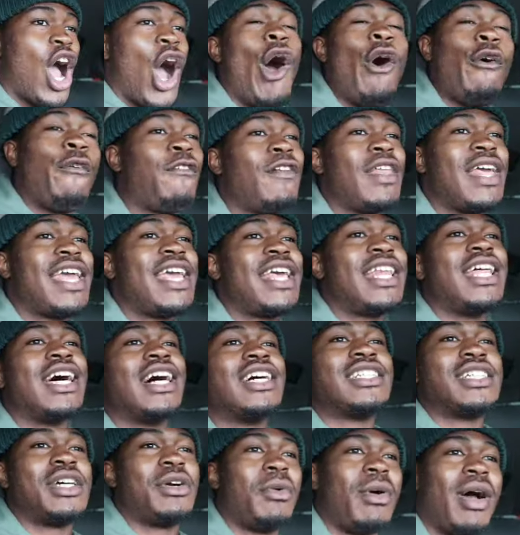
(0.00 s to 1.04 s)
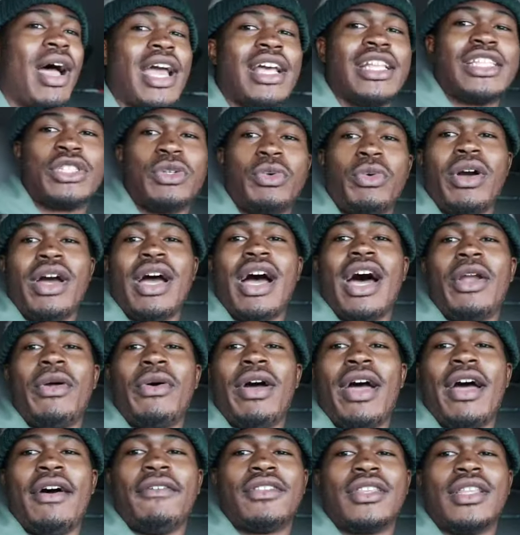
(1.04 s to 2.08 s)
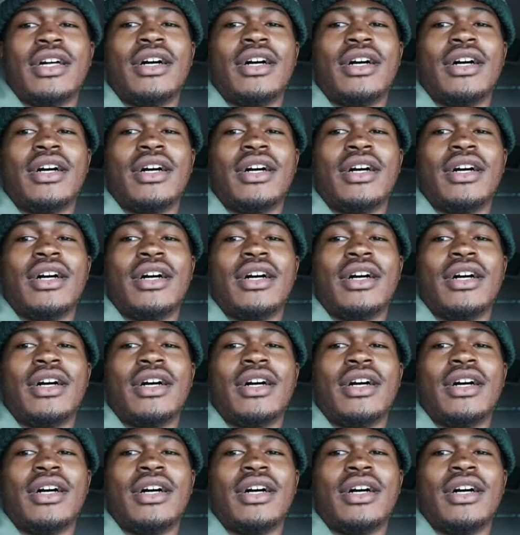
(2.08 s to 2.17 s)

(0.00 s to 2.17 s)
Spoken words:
Hopefully he does it right to where I don't have